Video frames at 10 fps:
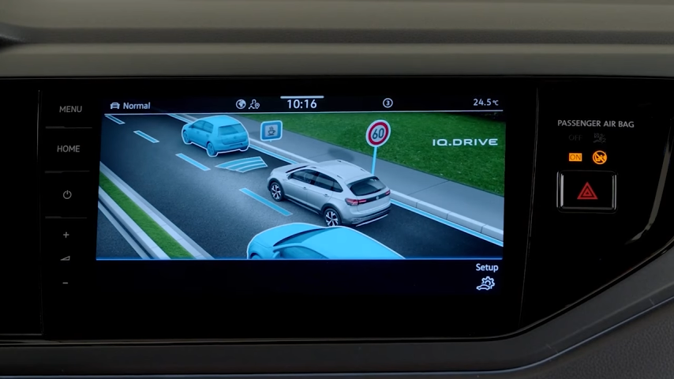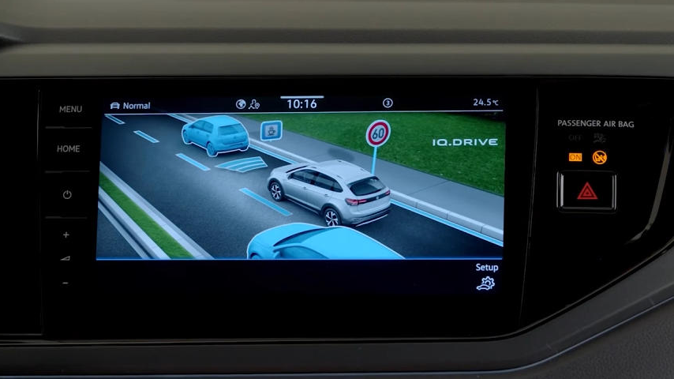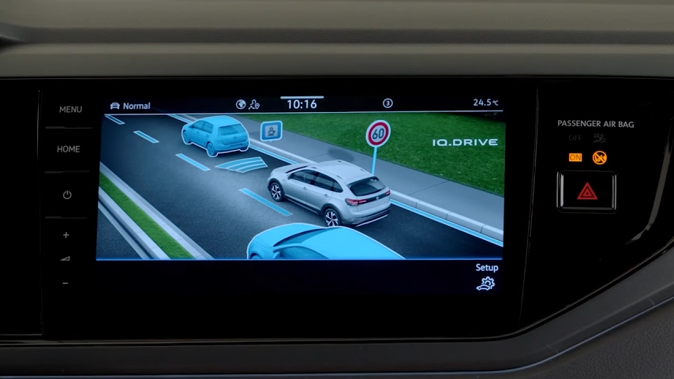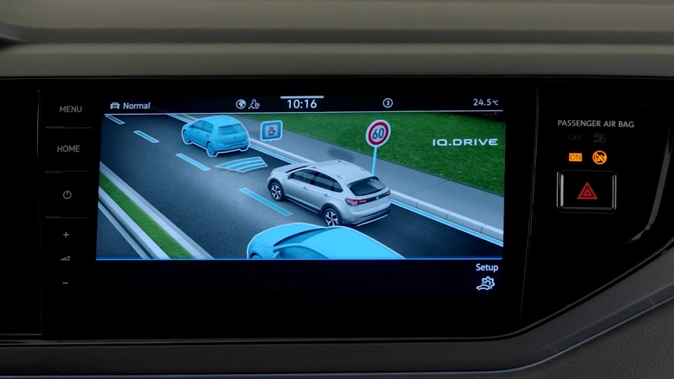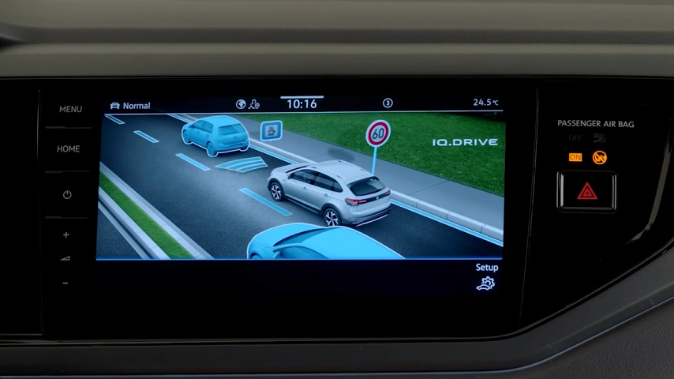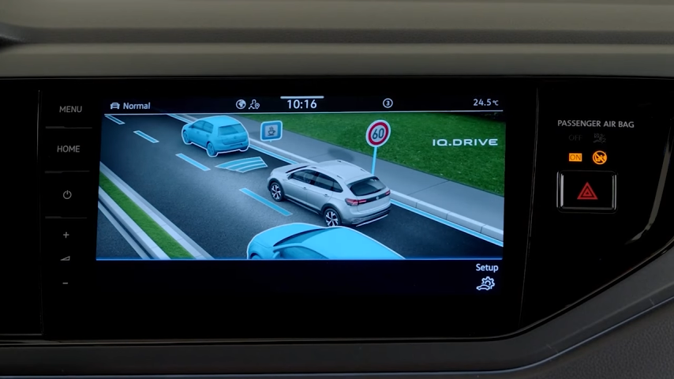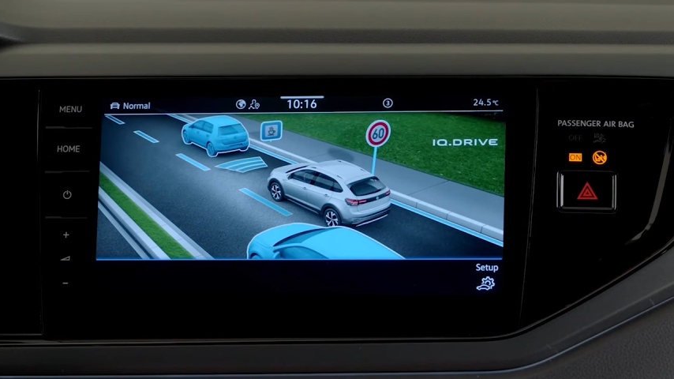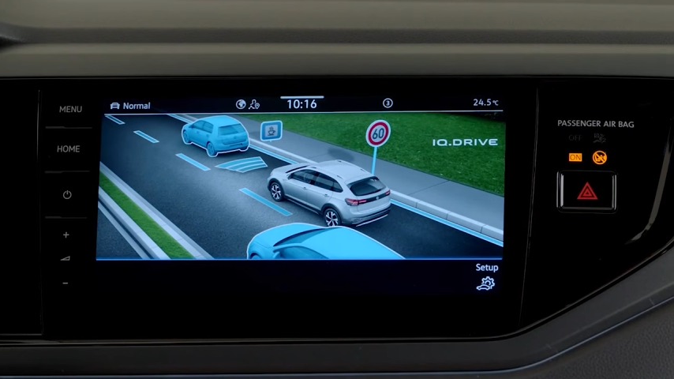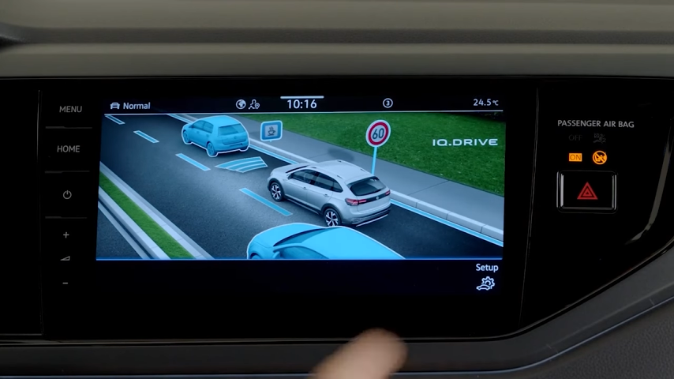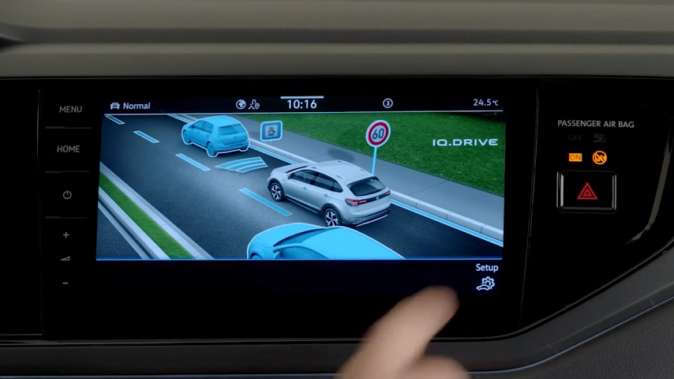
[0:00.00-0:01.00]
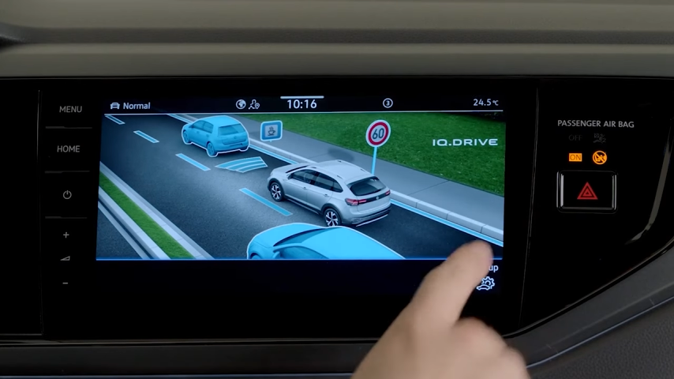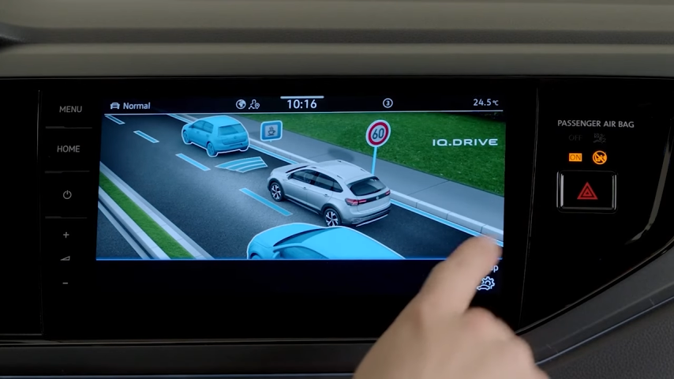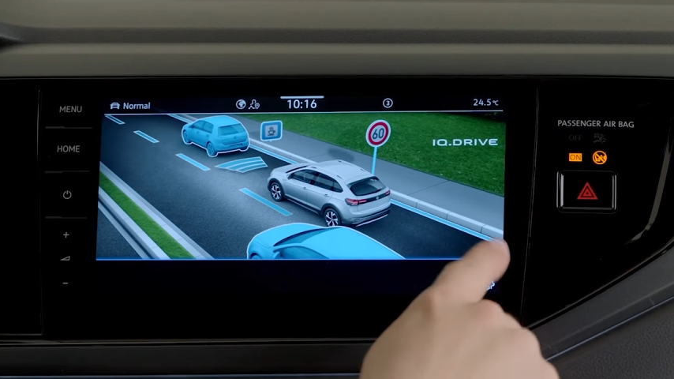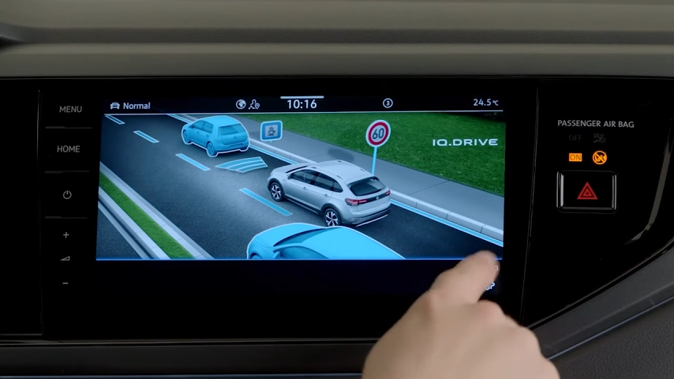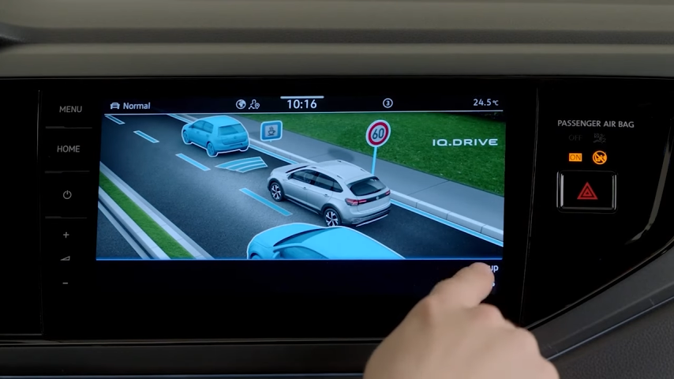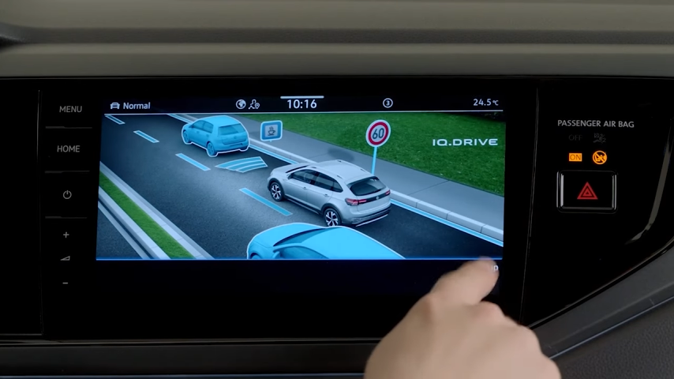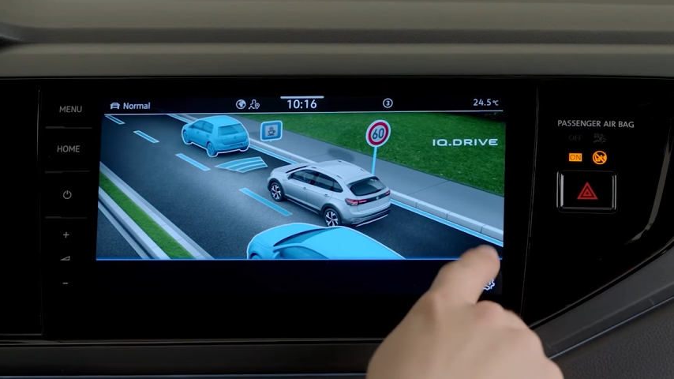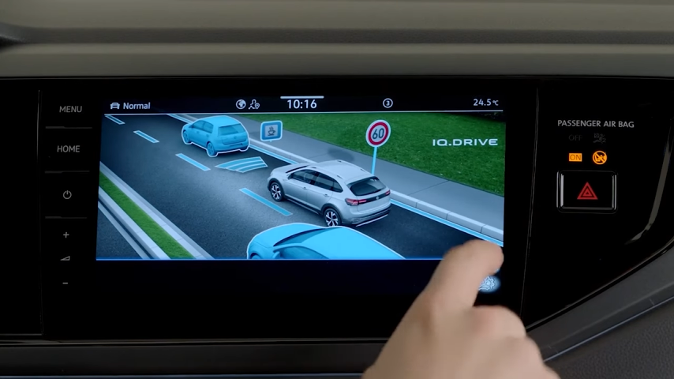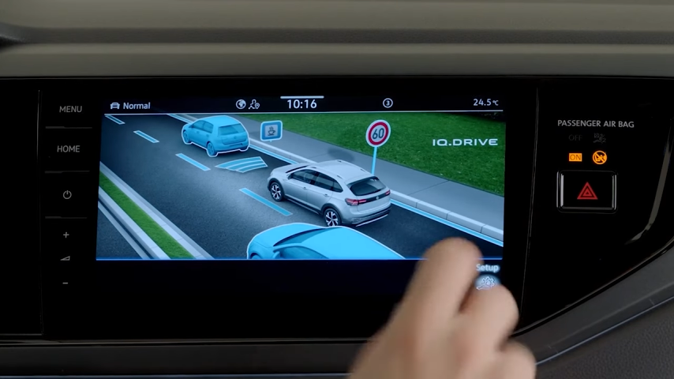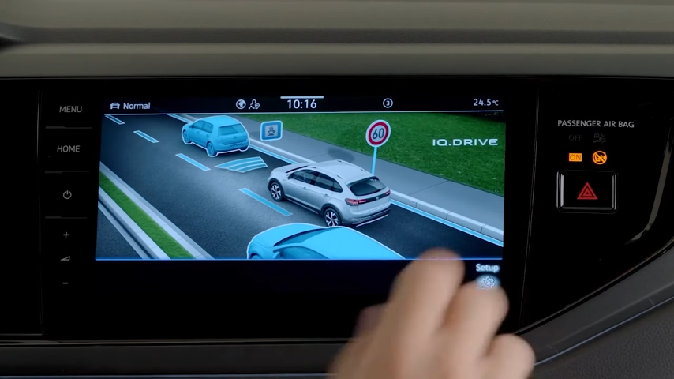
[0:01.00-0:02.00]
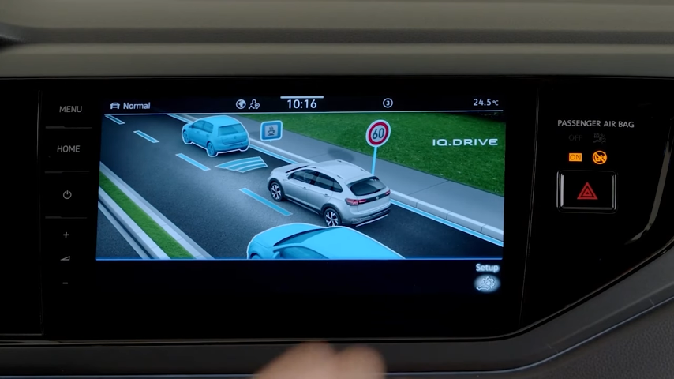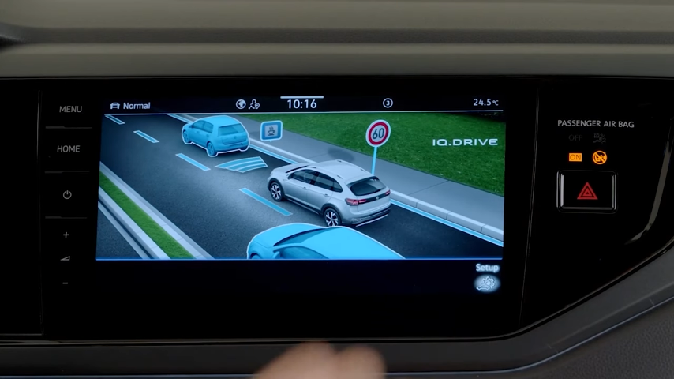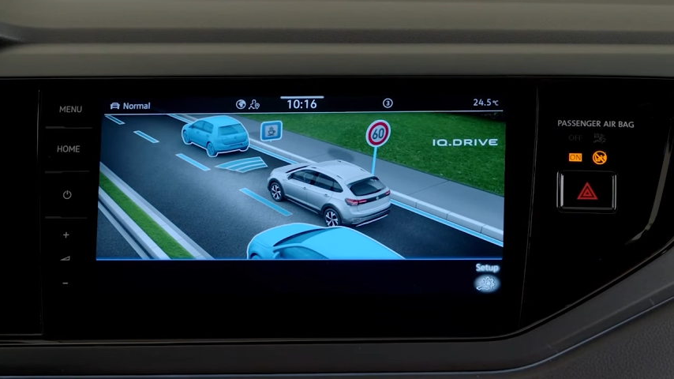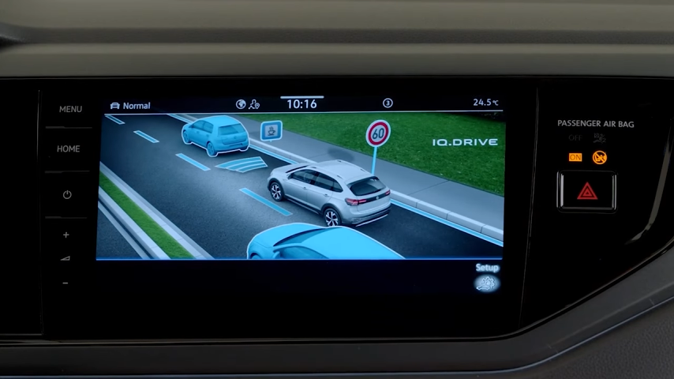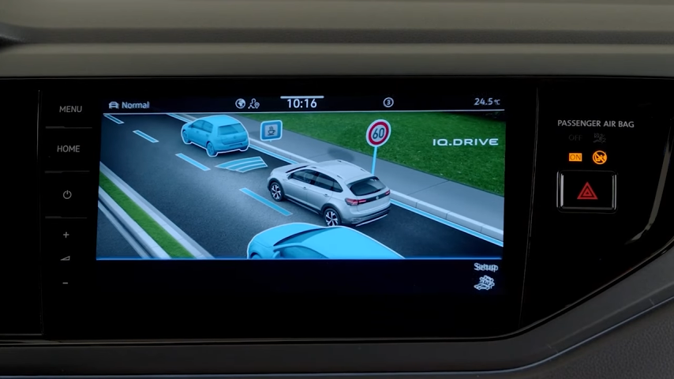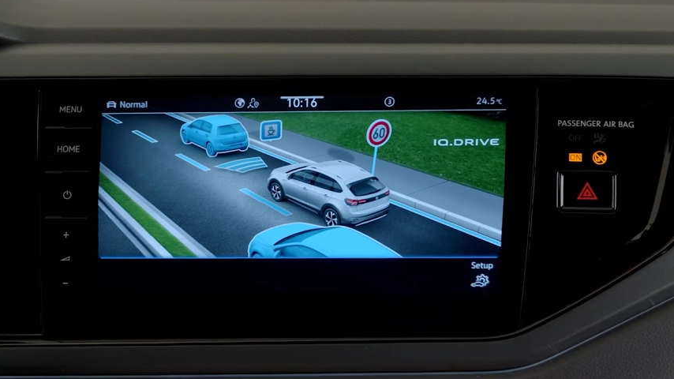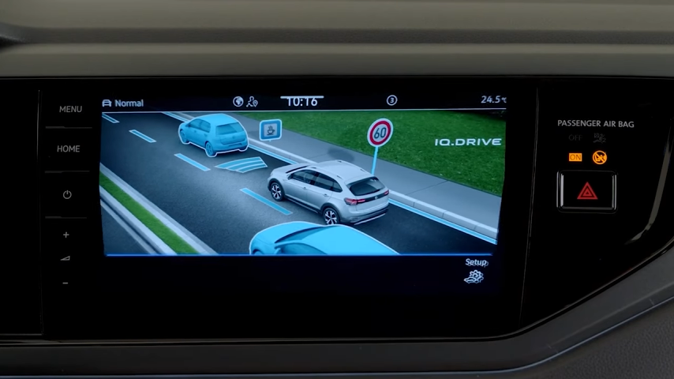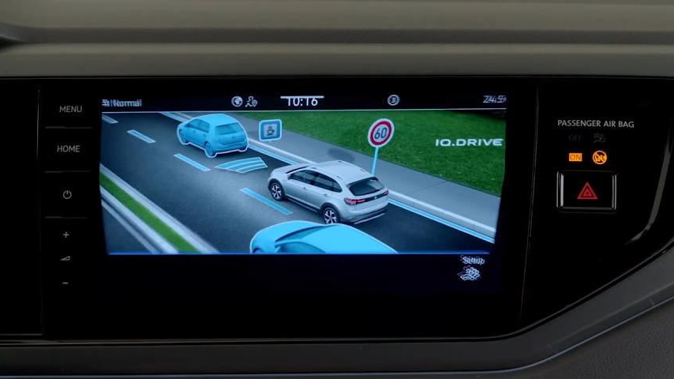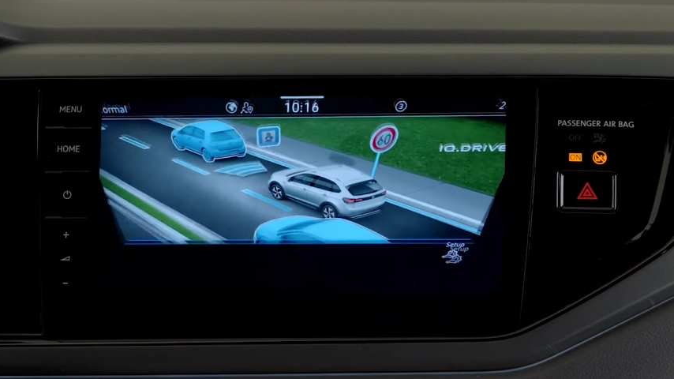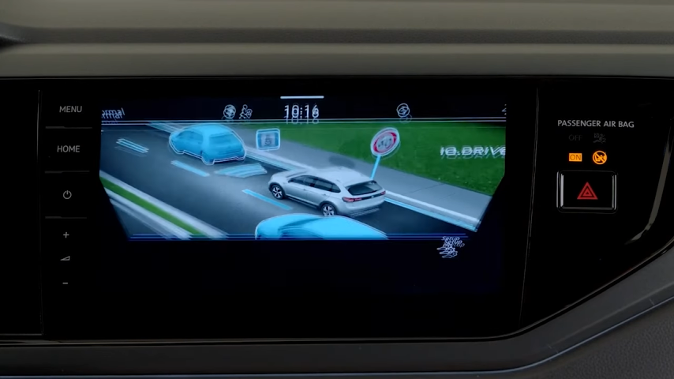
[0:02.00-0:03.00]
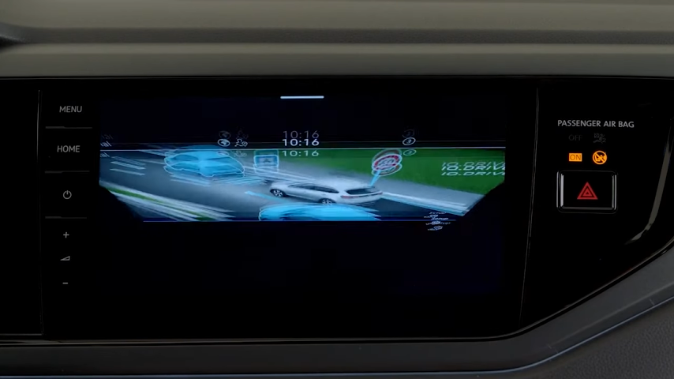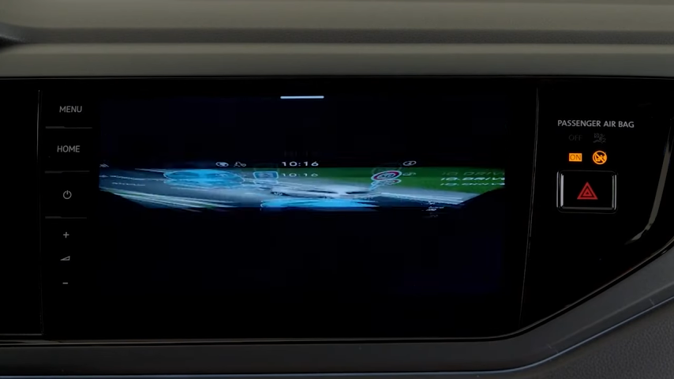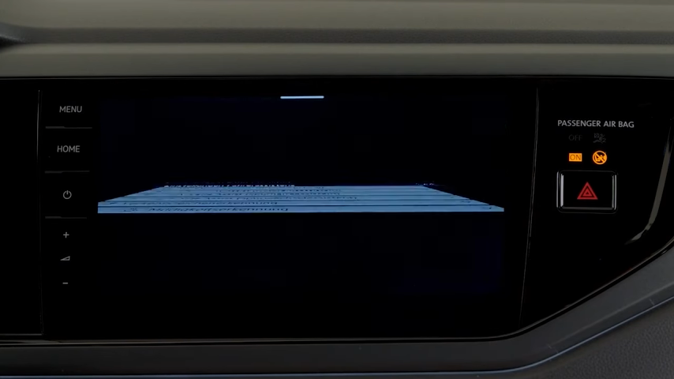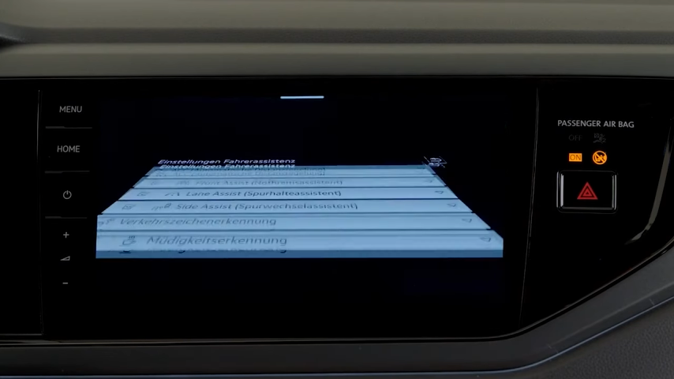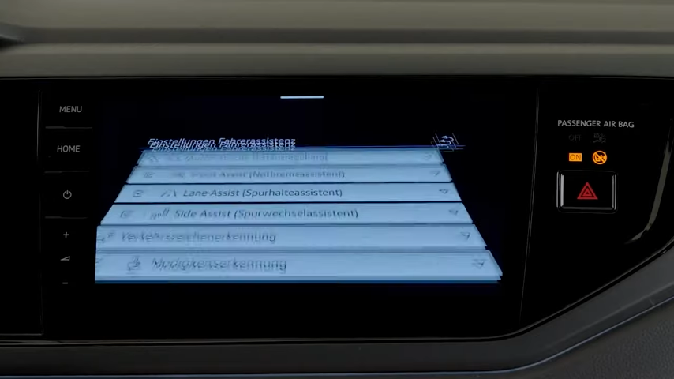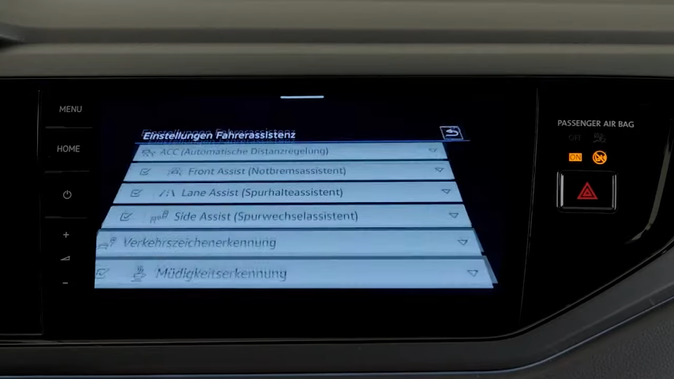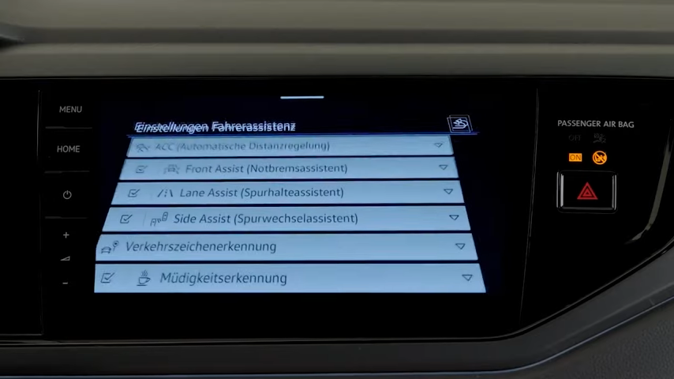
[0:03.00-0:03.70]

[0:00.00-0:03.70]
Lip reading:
Nobody's mouth can be seen.